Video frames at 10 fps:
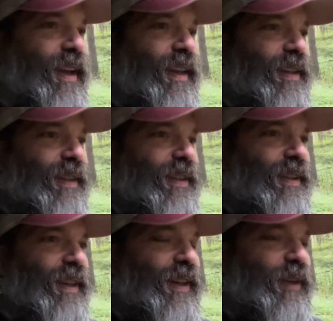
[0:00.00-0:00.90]
He's
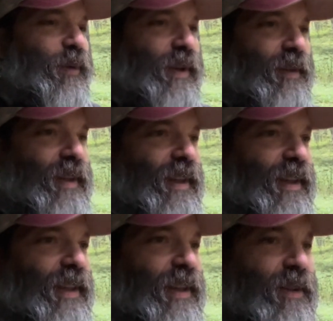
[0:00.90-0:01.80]
one of the
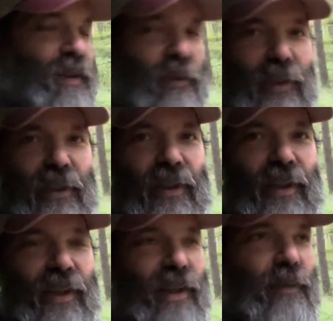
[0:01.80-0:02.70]
leaders with
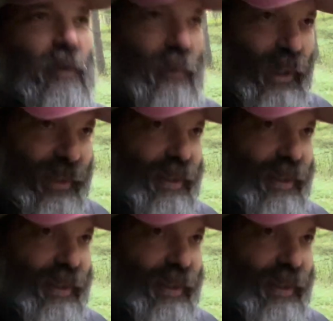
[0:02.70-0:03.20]
the Blazing